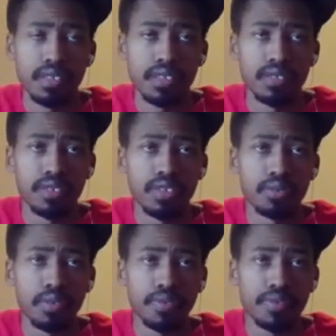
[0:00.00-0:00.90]

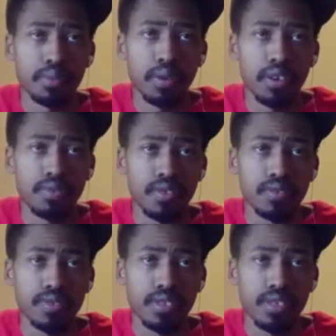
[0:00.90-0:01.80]
with DeMar
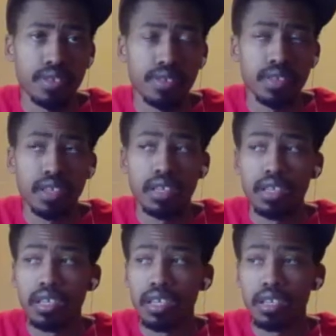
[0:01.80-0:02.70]
DeRozan
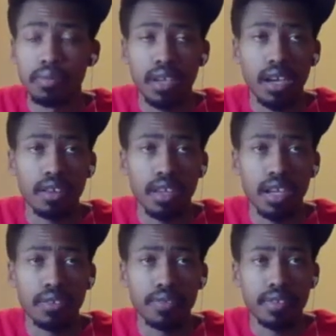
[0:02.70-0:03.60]
and Kyle
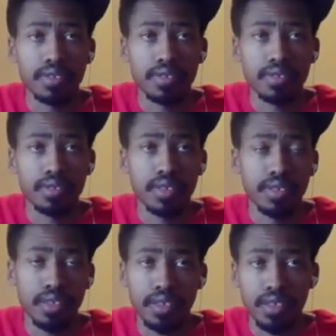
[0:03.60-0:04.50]
Lowry. So I
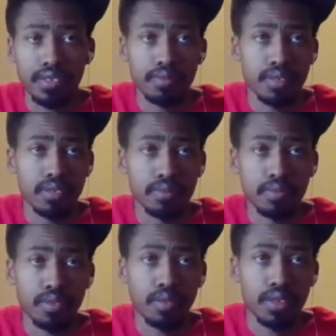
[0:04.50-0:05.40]
think they just want to
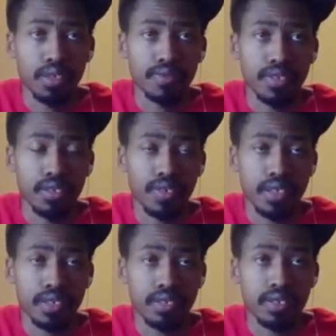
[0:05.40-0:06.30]
go in a different
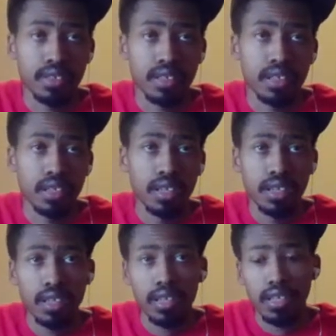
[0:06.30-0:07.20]
direction.
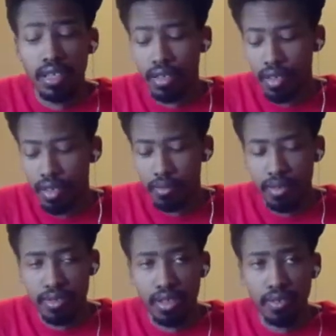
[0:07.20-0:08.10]
And I think they
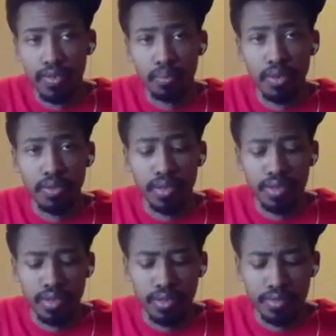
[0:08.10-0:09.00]
want to start rebuilding.
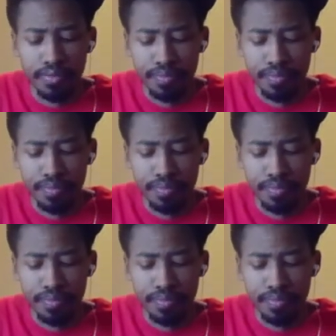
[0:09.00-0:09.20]
So